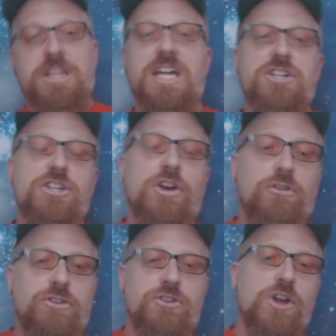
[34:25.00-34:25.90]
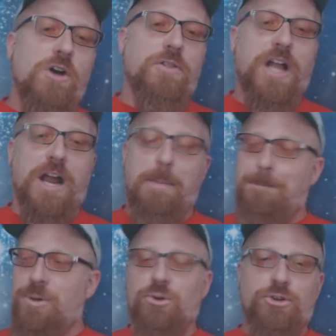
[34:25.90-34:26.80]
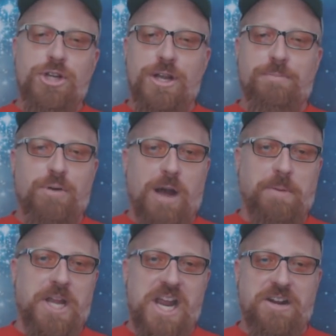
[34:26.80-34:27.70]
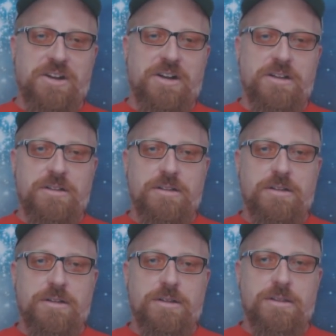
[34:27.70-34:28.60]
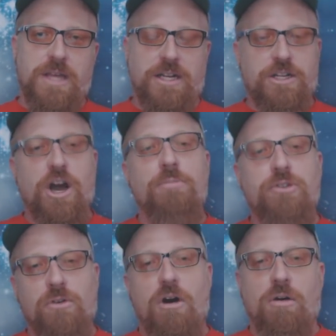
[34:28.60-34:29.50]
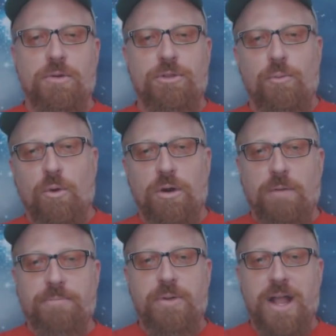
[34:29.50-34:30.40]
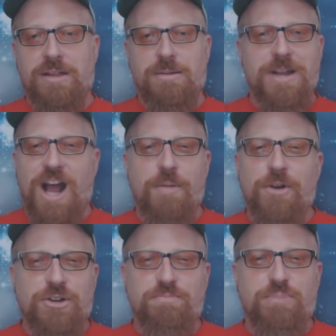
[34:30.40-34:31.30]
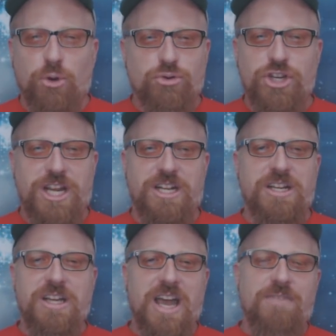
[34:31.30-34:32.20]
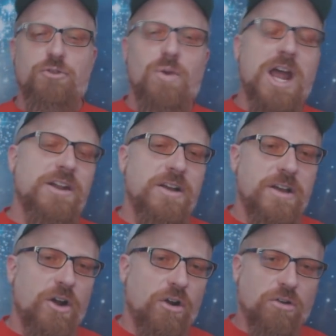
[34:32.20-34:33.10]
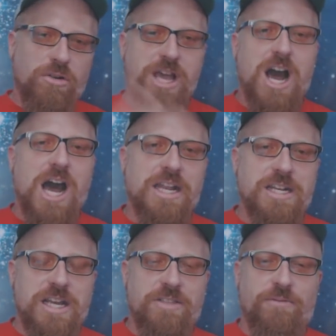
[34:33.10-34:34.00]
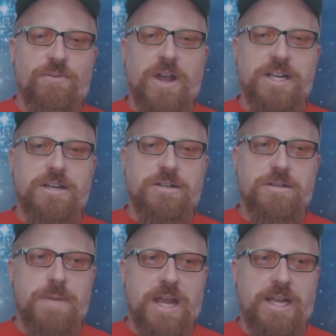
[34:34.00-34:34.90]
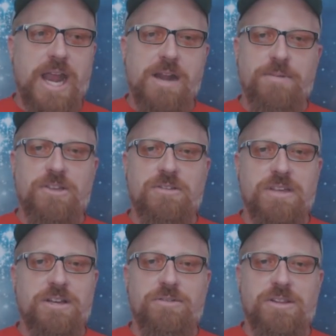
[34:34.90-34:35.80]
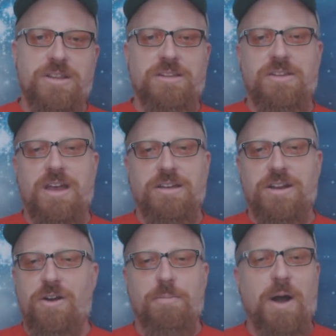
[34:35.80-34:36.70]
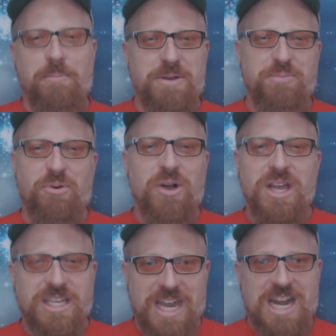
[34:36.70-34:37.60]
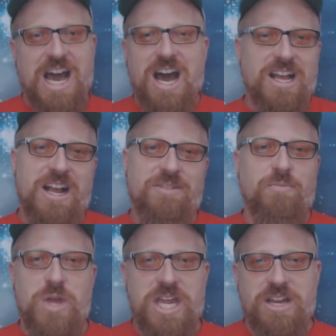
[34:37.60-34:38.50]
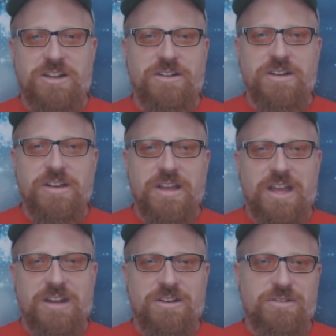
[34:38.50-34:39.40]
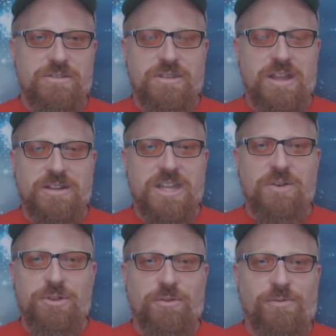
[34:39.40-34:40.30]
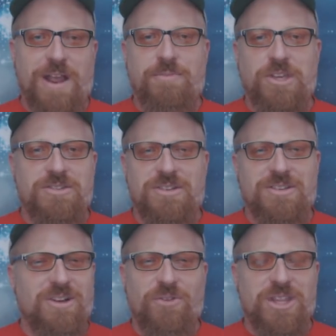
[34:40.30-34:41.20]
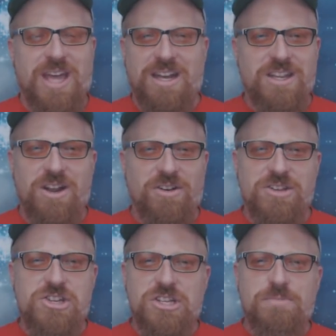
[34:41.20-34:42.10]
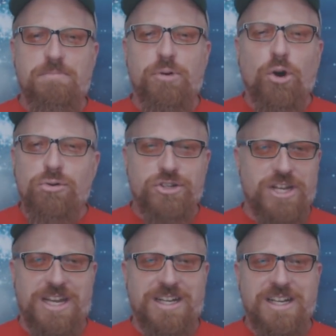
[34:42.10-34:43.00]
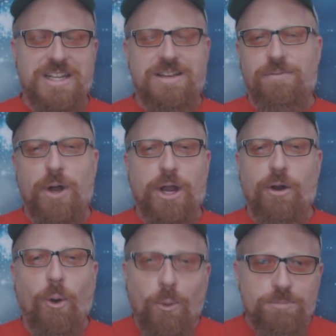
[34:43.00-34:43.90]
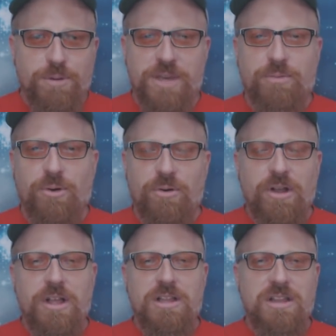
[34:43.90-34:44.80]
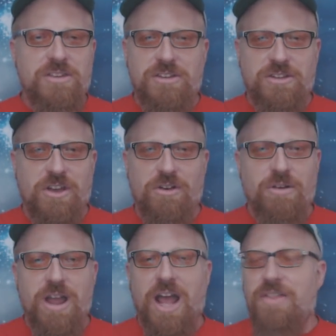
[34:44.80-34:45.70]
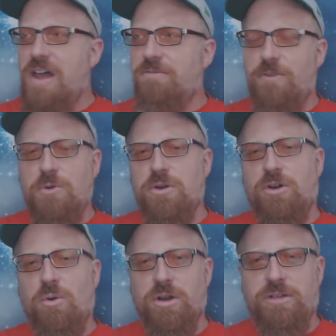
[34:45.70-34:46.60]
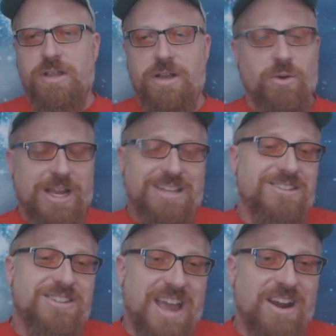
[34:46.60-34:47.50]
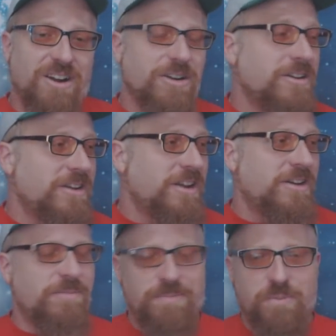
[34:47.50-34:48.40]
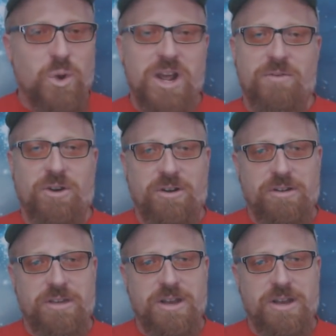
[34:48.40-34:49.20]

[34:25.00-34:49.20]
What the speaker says: But that just goes to show the kind of bullshit propaganda that comes along with the war on plants. I mean, how much bullshit have you read early on in the fight to make cannabis illegal, did they say? About people getting high on weed and killing their families and stuff like that. It's just bullshit that fucking old people listen to and then vote accordingly or get scared and whatever,